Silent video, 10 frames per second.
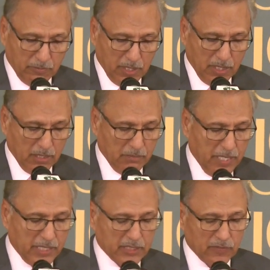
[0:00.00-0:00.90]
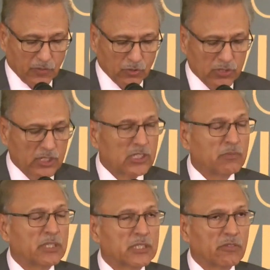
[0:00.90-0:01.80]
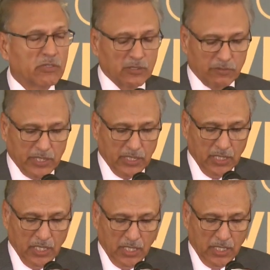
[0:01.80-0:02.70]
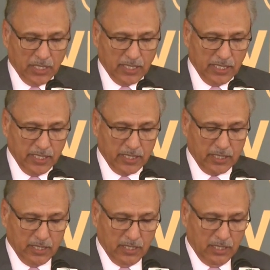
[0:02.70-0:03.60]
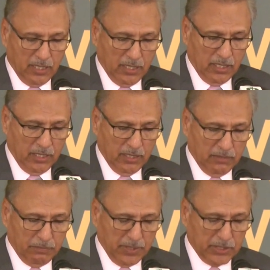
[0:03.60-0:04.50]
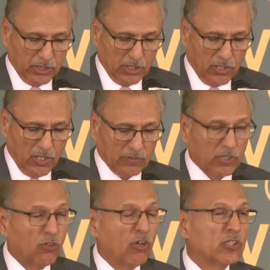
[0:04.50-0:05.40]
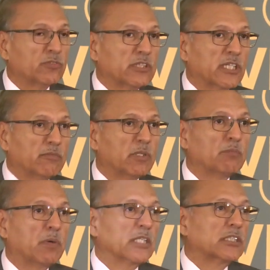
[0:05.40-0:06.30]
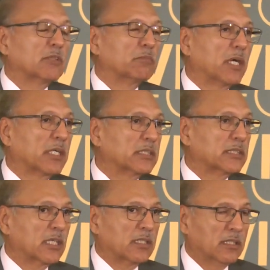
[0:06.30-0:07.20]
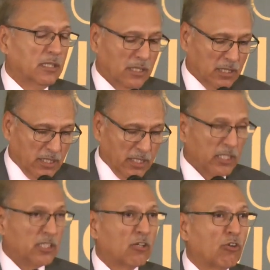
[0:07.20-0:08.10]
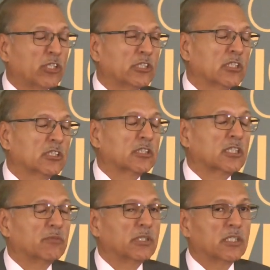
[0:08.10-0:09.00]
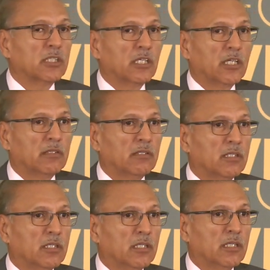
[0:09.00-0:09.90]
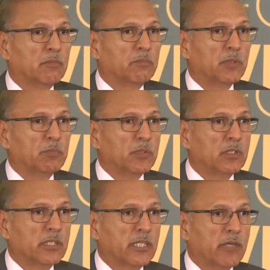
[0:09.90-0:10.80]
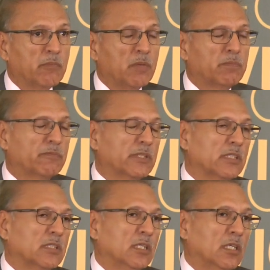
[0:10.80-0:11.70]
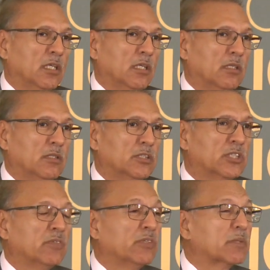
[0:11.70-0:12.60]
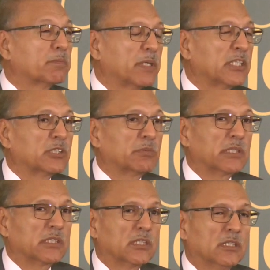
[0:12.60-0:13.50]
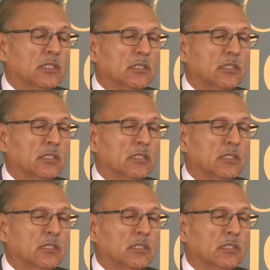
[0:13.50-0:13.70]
uh, Barrister Farogh Naseem has given a very clear uh, picture of the laws which have been passed in Pakistan. In the Law and Justice Committee, uh, people came up with severe punishments